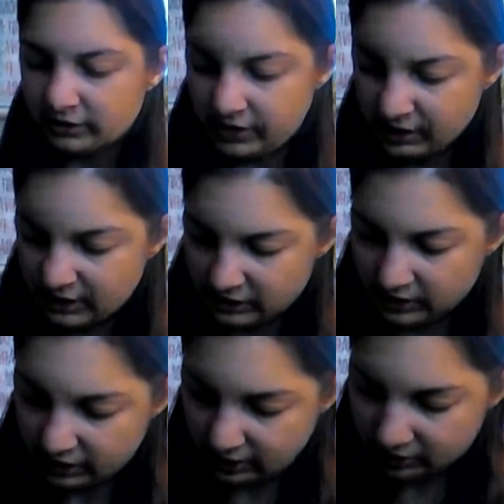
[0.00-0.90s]

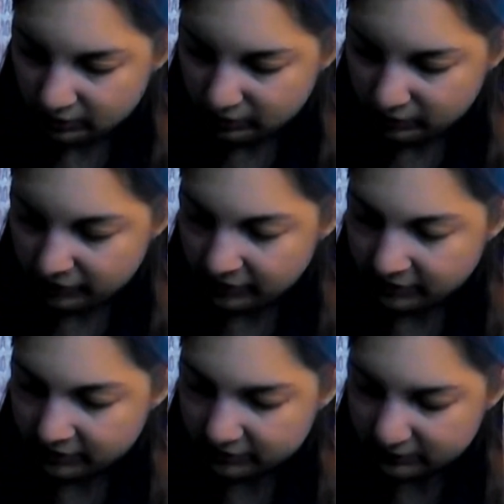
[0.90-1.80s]
We've
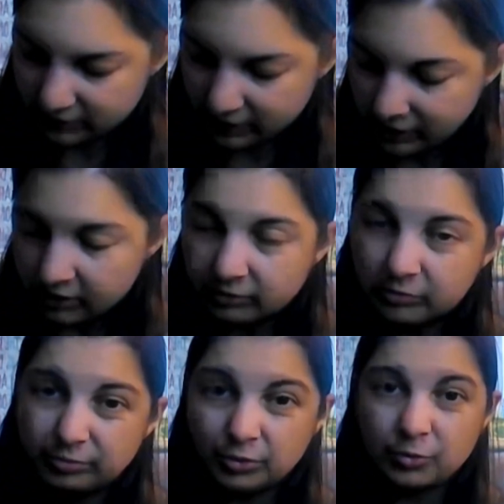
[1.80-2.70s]

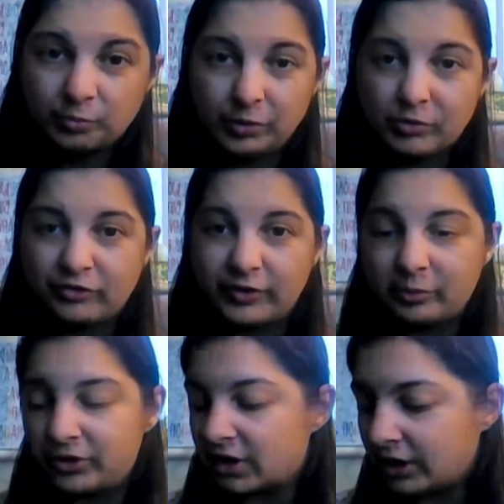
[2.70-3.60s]
bought a bit more
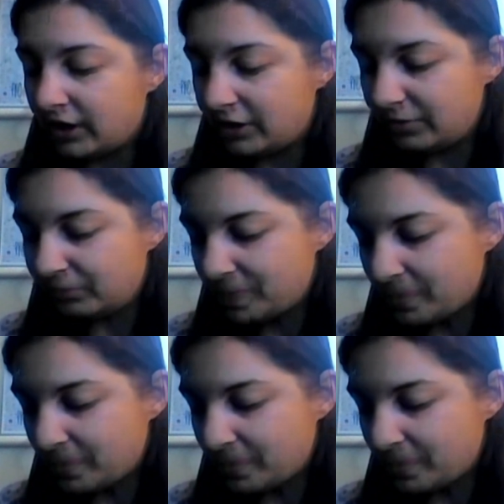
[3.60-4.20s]
fabric. I